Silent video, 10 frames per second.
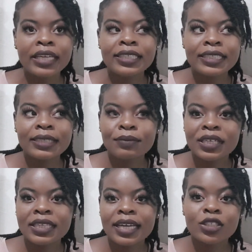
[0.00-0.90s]
doesn't
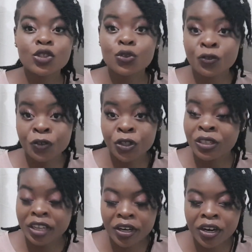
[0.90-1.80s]
mean that it's good for your
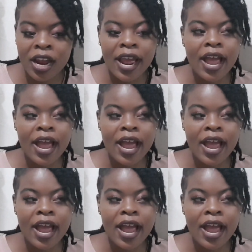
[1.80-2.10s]
hair.